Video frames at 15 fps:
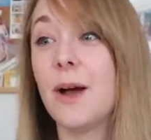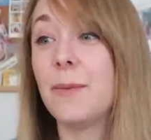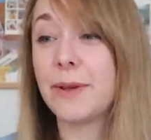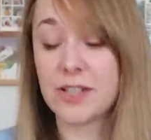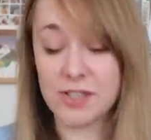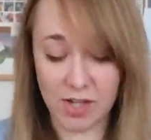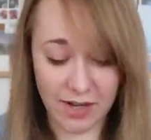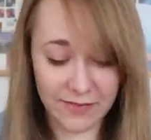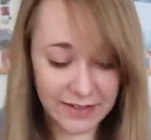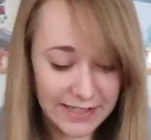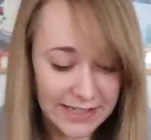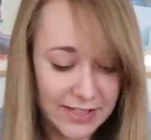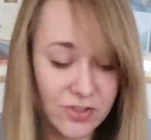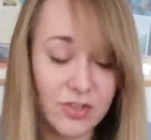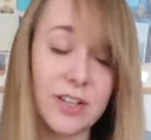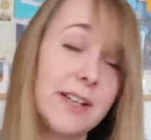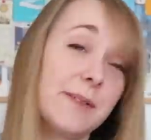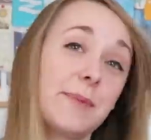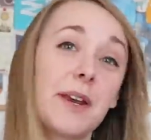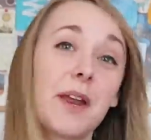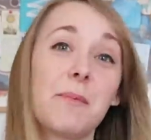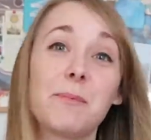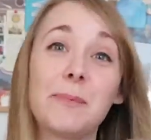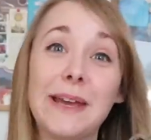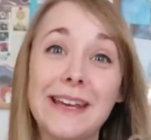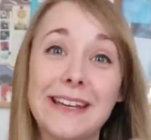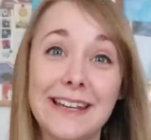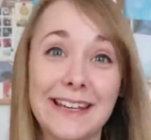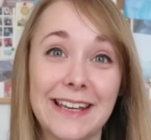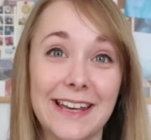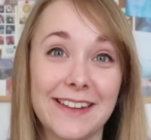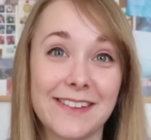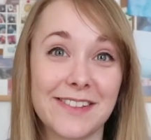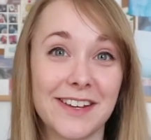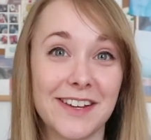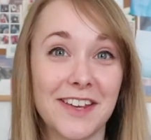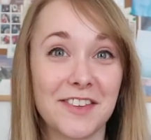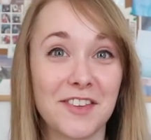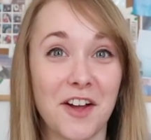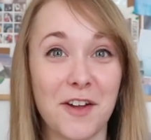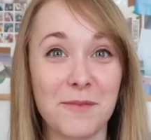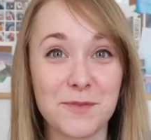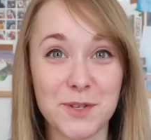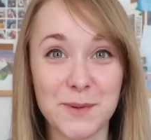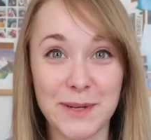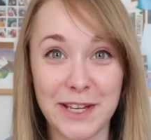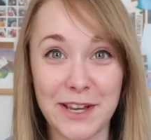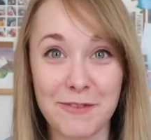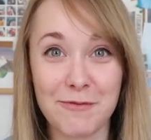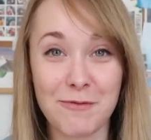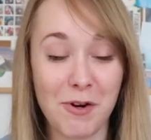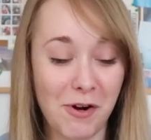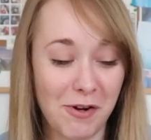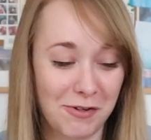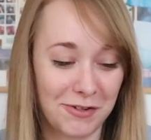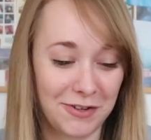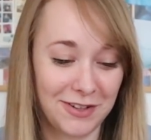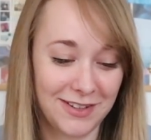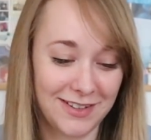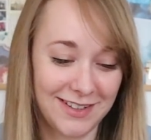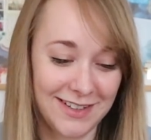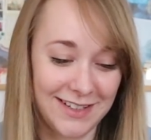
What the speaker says: because I've literally been unpicking it thinking that I'm doing it wrong.